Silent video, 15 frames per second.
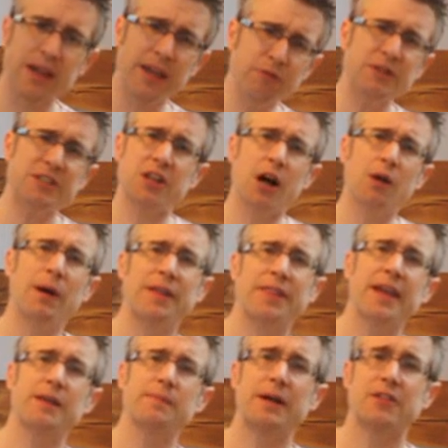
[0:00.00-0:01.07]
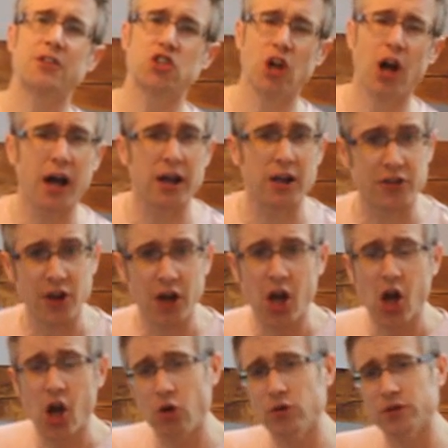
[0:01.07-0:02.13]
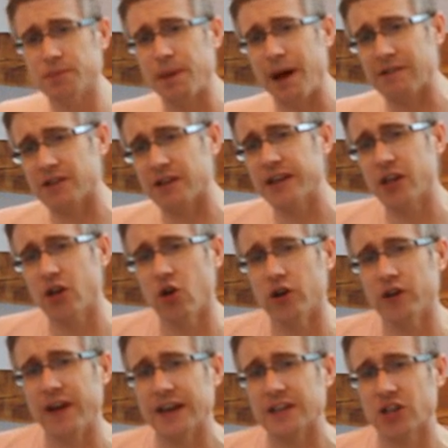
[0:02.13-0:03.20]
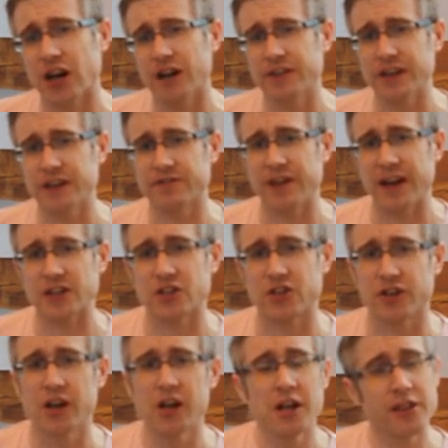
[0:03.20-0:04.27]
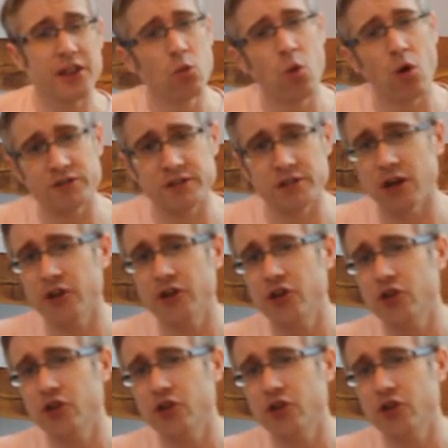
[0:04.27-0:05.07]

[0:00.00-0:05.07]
If we start by thinking about the child who was apparently cured of HIV infection, there wasn't a